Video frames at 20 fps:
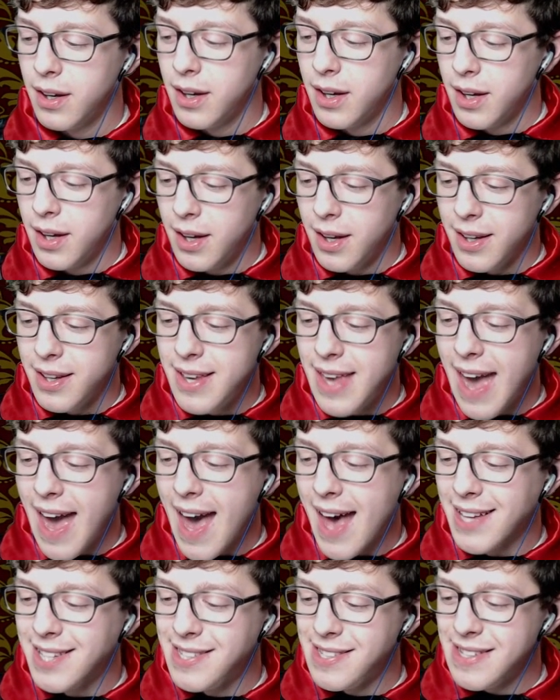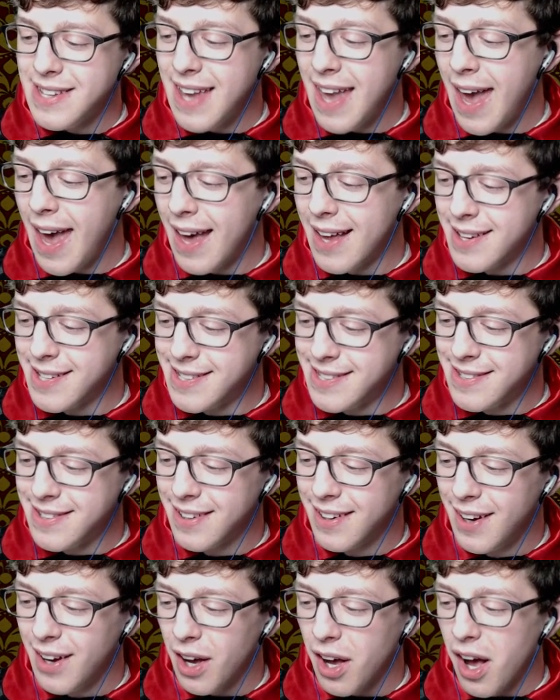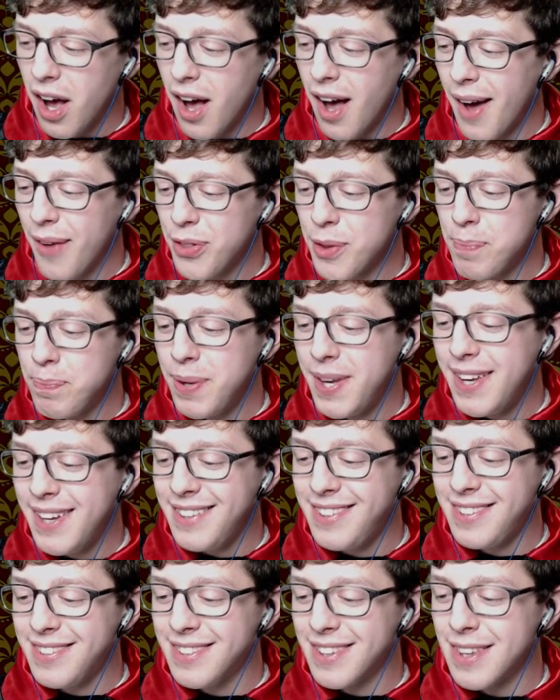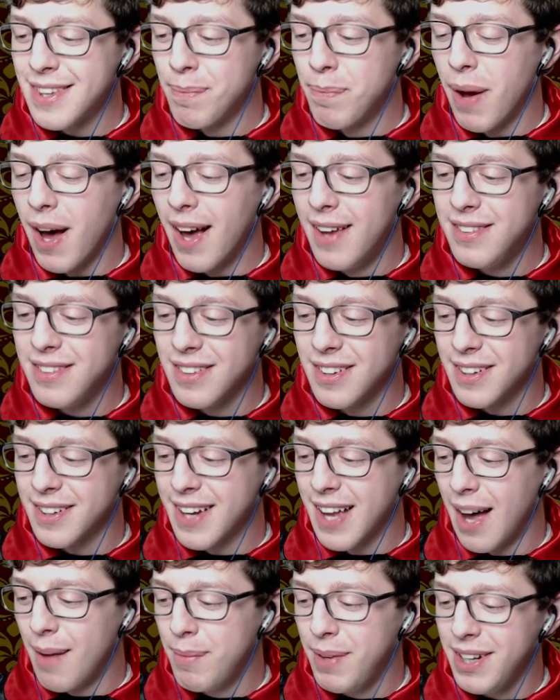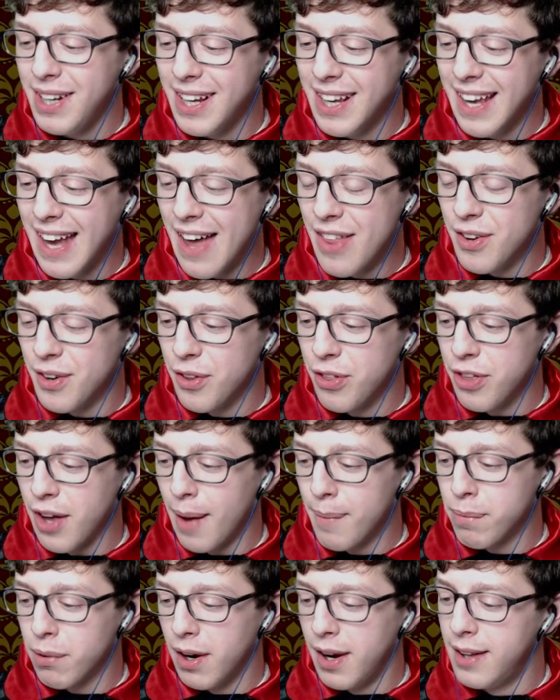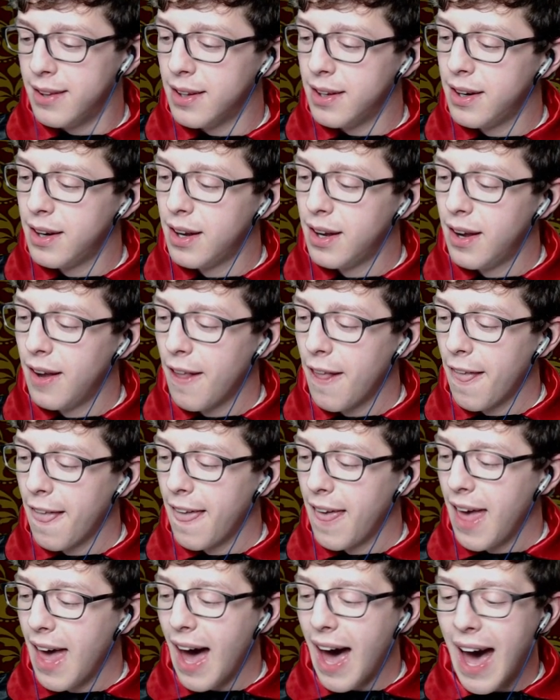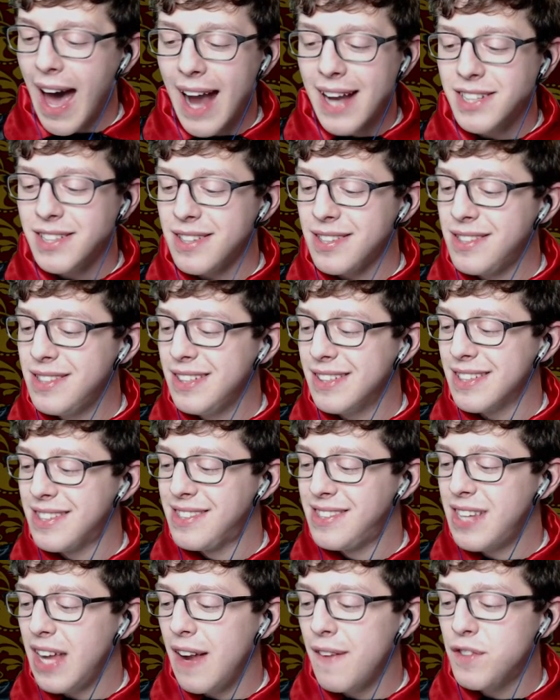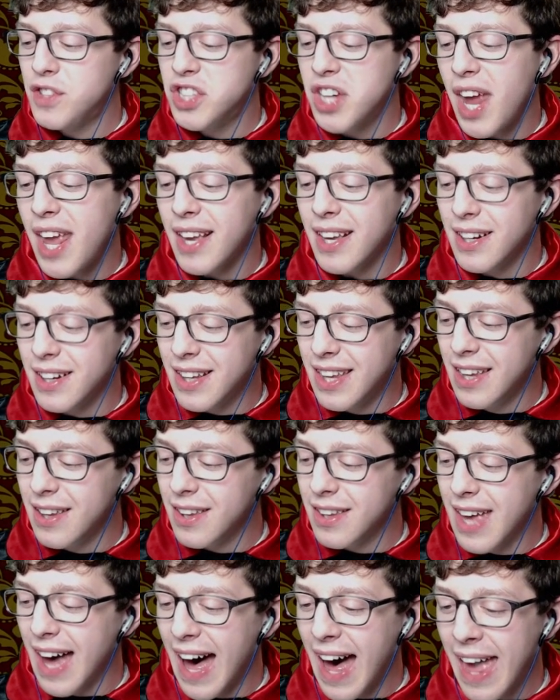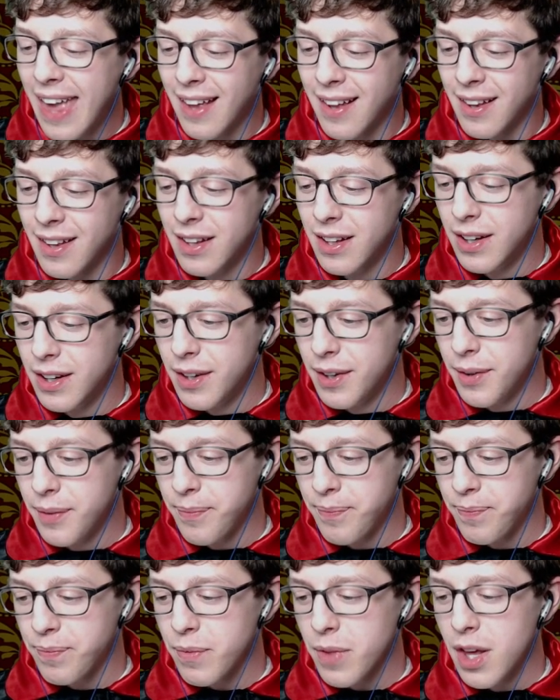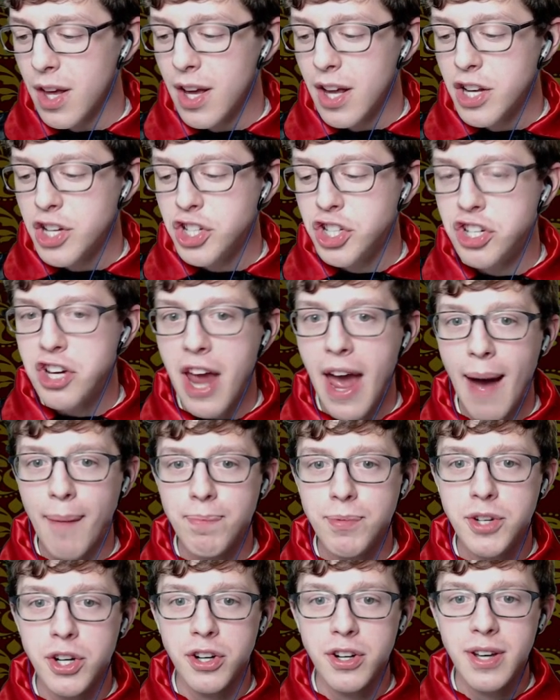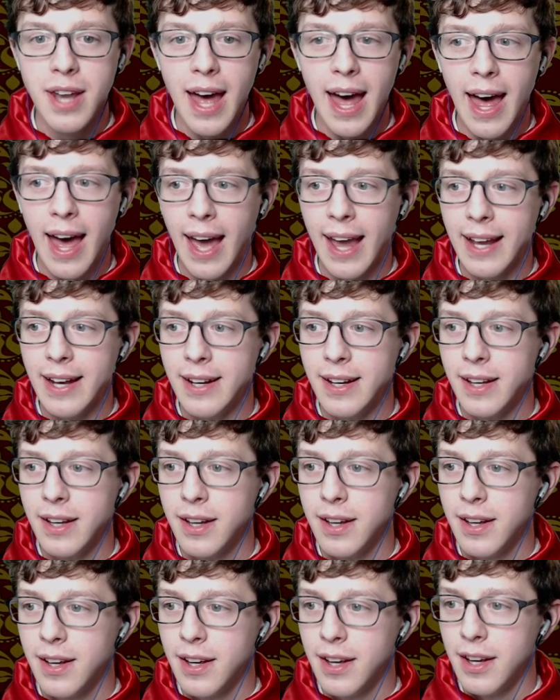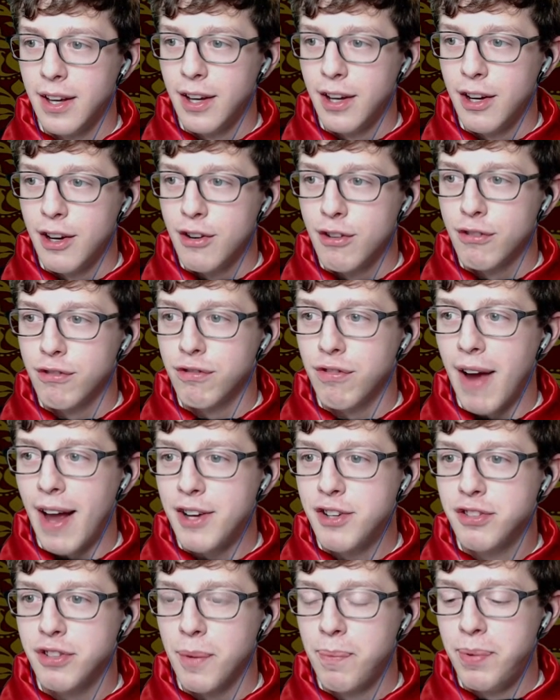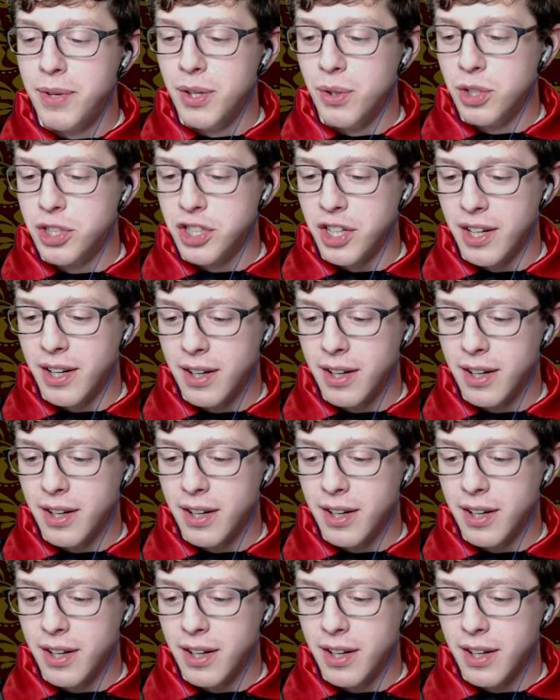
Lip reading: Yes, all the pieces of the puzzle are coming together, thought Brandon. I just need to save Jake and kill Kyle. Chapter 9. Retribution.